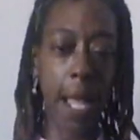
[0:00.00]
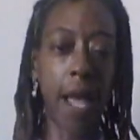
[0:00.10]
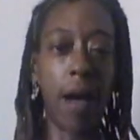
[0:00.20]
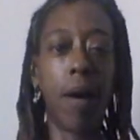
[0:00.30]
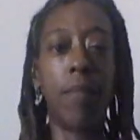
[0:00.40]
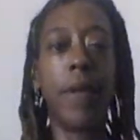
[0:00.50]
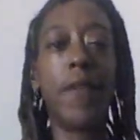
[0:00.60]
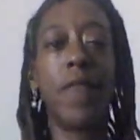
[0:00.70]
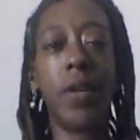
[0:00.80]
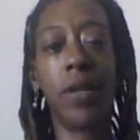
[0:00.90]
Um, if
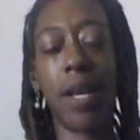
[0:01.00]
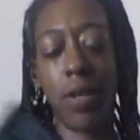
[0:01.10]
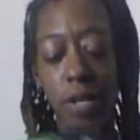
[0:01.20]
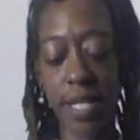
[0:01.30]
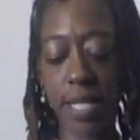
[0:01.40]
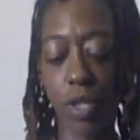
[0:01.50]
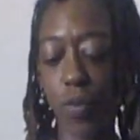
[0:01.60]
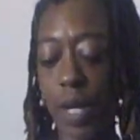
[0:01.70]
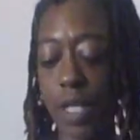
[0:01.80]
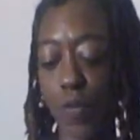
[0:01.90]
you feel like you're in a
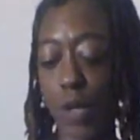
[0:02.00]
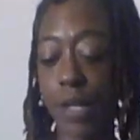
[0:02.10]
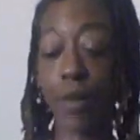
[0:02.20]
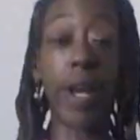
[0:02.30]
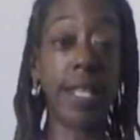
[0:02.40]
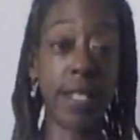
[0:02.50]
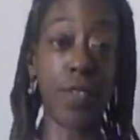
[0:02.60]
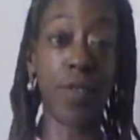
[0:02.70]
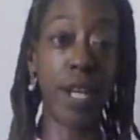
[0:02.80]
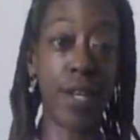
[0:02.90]
situation where the grass is
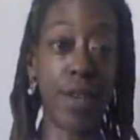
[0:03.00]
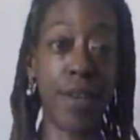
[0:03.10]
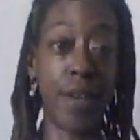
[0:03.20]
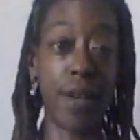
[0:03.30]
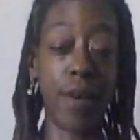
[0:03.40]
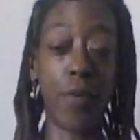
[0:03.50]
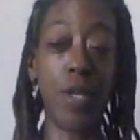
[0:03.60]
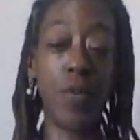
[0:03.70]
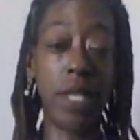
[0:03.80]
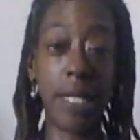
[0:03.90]
greener uh, where
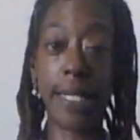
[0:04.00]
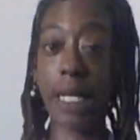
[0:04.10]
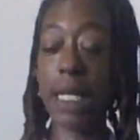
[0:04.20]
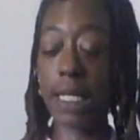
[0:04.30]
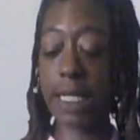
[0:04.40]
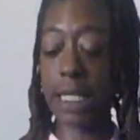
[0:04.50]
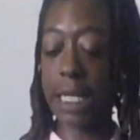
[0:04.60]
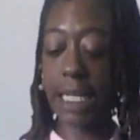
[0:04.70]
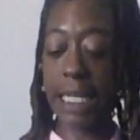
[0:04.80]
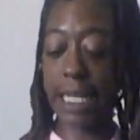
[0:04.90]
you think it is,
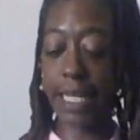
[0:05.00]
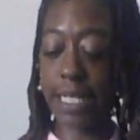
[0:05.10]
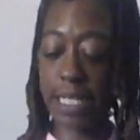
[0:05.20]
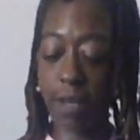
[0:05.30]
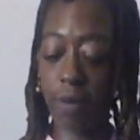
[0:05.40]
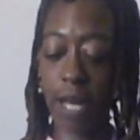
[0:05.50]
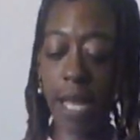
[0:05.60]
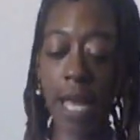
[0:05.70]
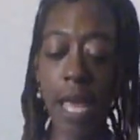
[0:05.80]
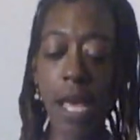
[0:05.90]
then it is, okay?
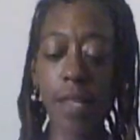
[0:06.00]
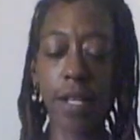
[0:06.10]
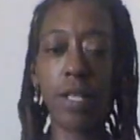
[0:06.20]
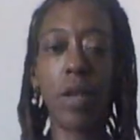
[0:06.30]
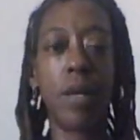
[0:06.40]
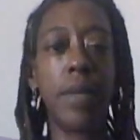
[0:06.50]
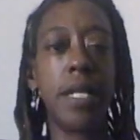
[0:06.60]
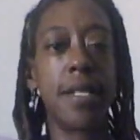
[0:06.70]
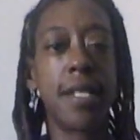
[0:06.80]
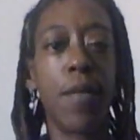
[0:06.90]
There's going to be
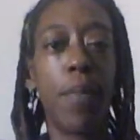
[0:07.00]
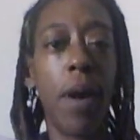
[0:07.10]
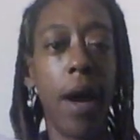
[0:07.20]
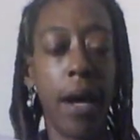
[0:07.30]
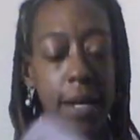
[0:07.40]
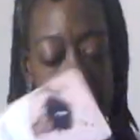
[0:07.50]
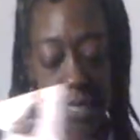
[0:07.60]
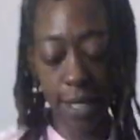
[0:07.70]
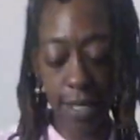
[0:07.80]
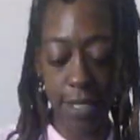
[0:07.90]
a surprise
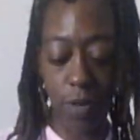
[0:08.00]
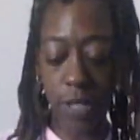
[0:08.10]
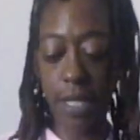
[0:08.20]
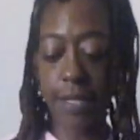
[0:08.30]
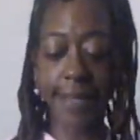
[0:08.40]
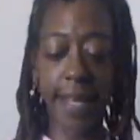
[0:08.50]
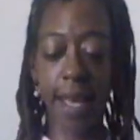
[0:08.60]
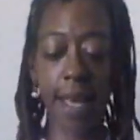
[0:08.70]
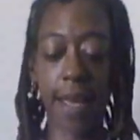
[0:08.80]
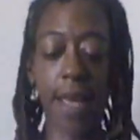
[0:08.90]
because on the other
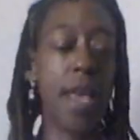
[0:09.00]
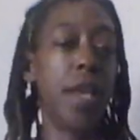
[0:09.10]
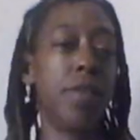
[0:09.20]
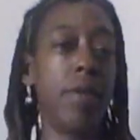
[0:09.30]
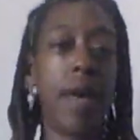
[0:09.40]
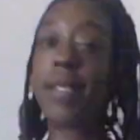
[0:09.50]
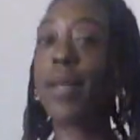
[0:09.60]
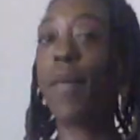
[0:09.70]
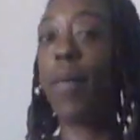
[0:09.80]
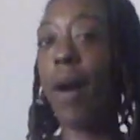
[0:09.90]
side, you got
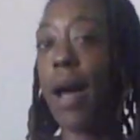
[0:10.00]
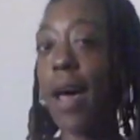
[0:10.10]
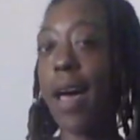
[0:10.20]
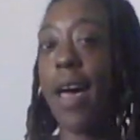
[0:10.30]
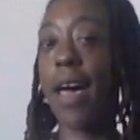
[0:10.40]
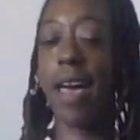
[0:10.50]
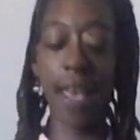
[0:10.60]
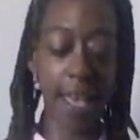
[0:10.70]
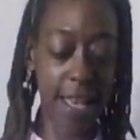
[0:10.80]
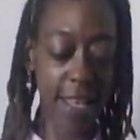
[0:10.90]

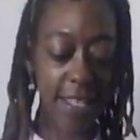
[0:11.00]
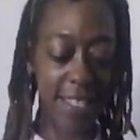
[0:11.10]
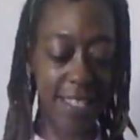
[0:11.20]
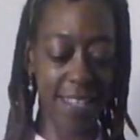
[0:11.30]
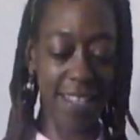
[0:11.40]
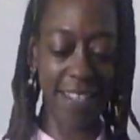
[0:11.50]
surprise.